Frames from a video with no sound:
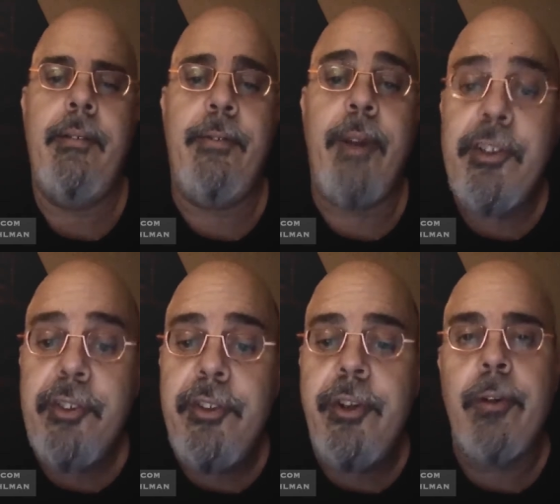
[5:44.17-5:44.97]

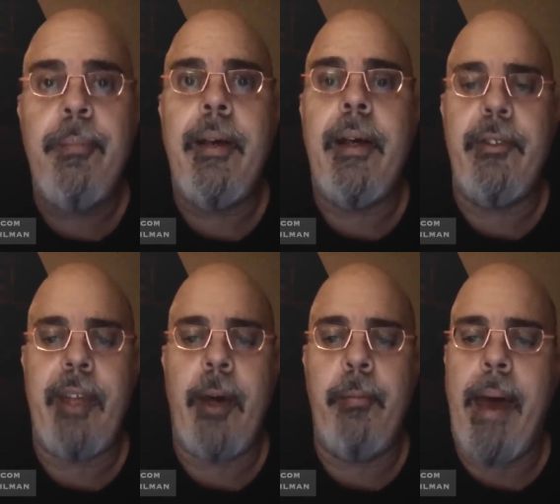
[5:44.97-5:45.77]
Fresh dirt mounds
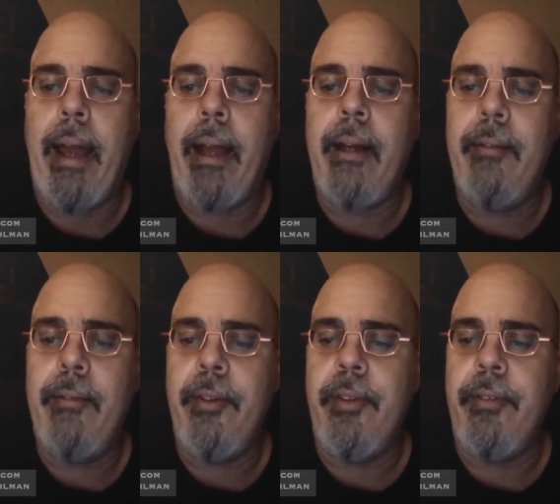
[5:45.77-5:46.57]
out back
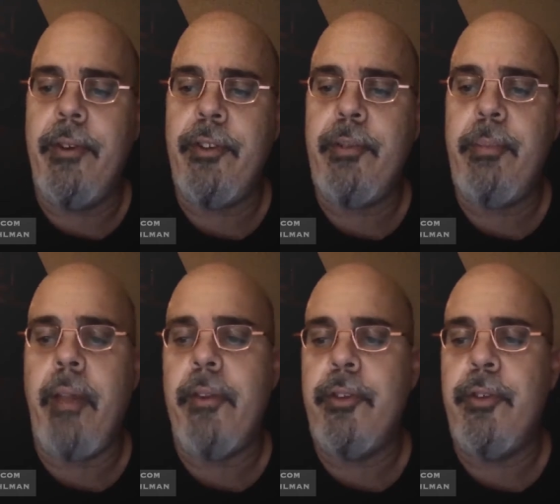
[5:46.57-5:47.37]
covered the first
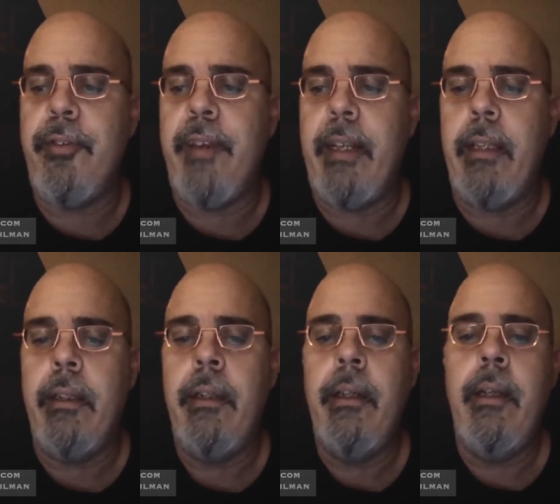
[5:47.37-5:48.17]
brothers who fell,
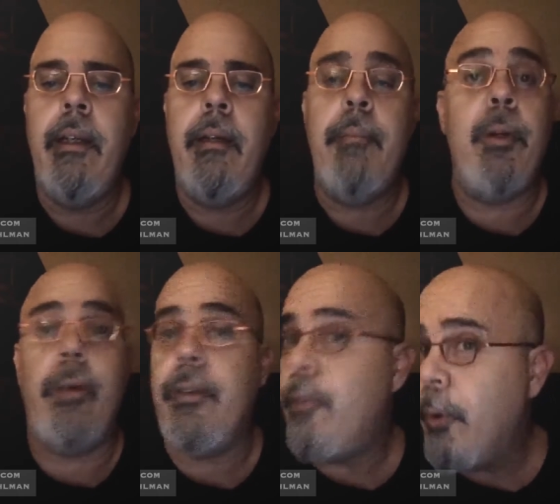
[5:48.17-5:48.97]
but
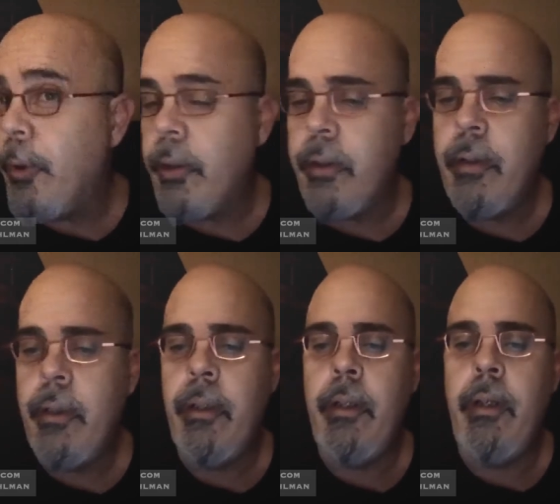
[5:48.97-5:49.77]
only 4.
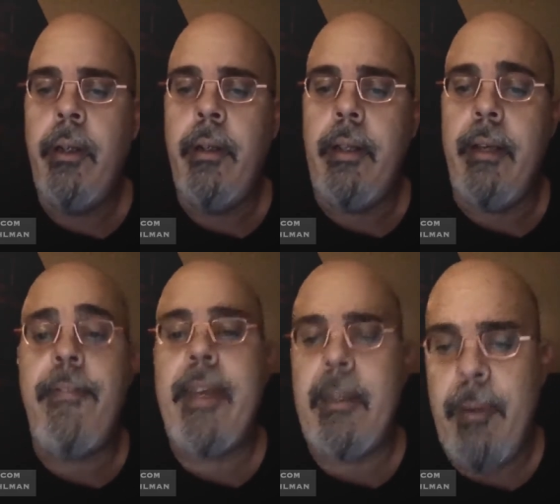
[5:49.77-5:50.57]

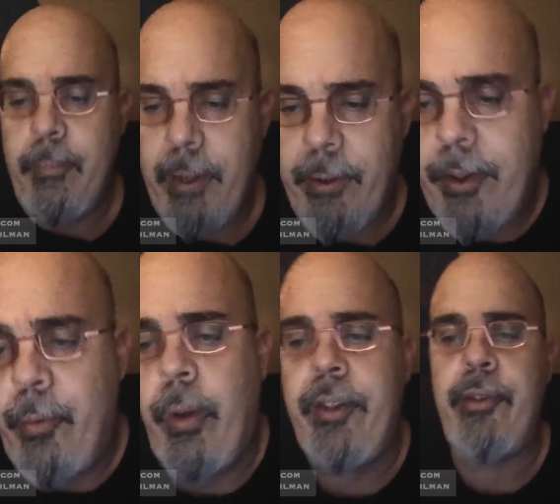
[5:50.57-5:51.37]
If they had been
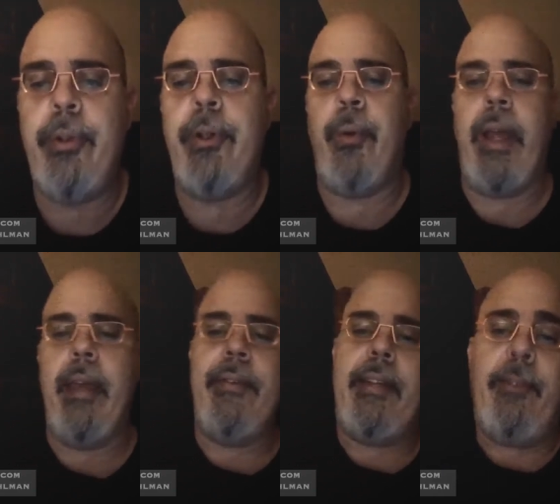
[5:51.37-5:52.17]
buried one to a
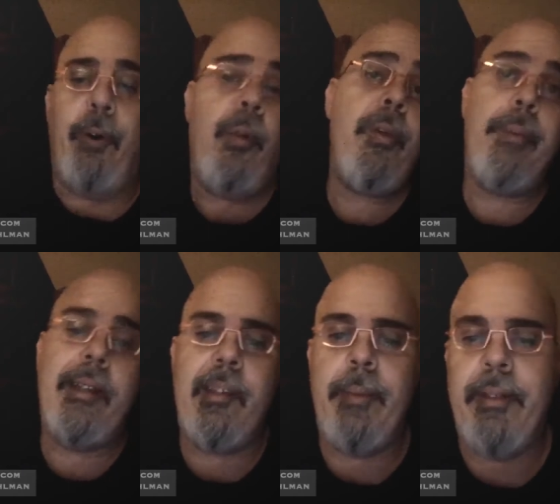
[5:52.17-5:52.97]
grave, and if all the
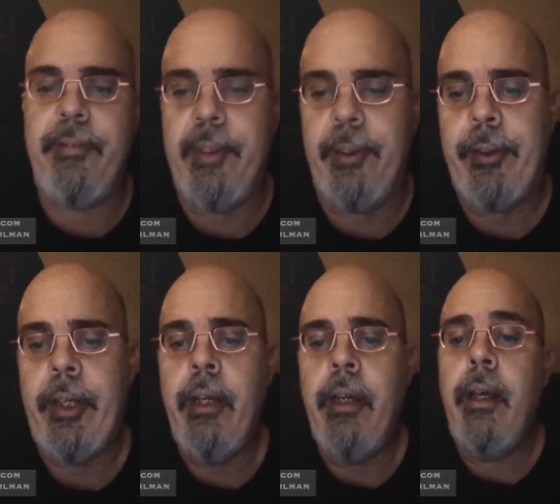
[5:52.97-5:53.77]
beds had been filled,
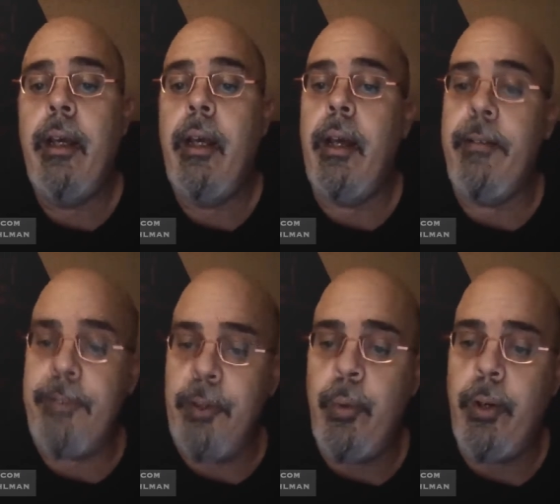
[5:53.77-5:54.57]
a
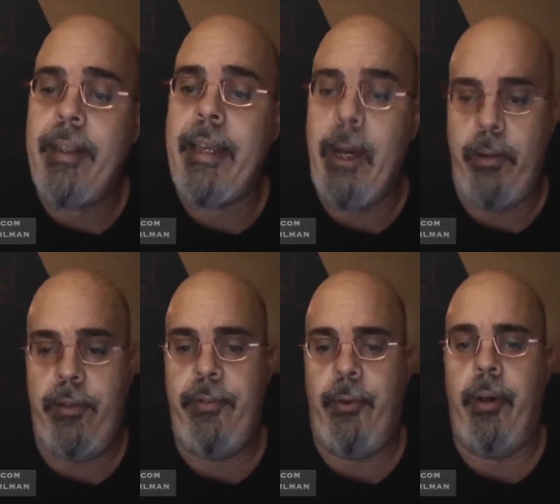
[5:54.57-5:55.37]
few were
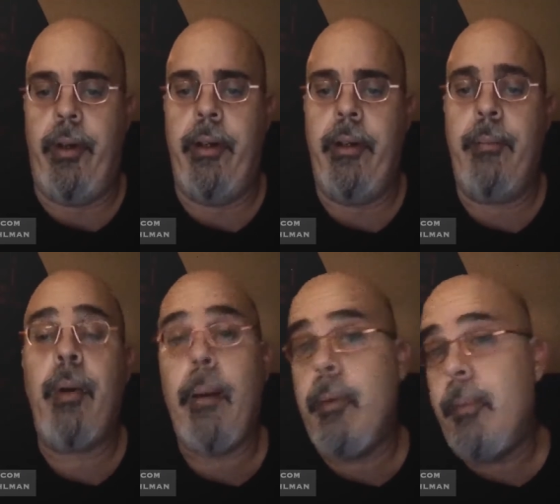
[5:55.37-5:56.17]
unaccounted for,
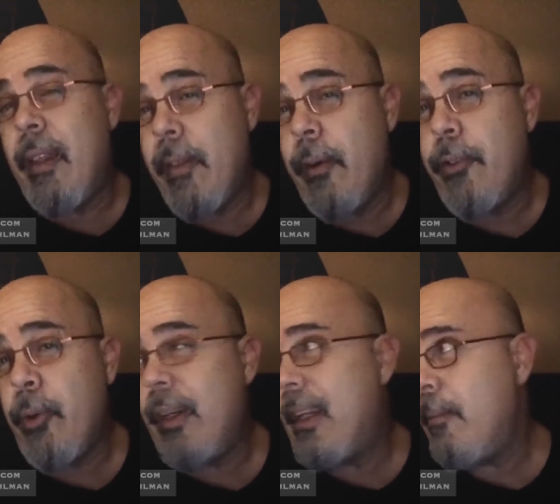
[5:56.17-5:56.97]
probably those
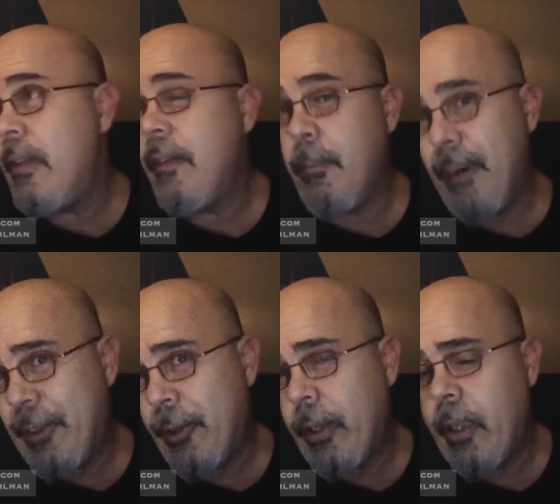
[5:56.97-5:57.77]
who had emptied the
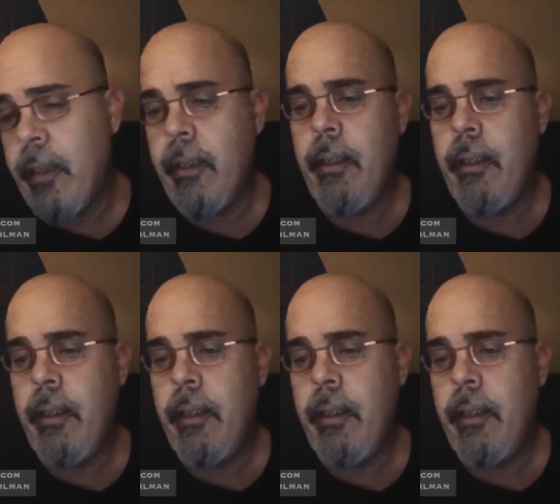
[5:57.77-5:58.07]
buttery.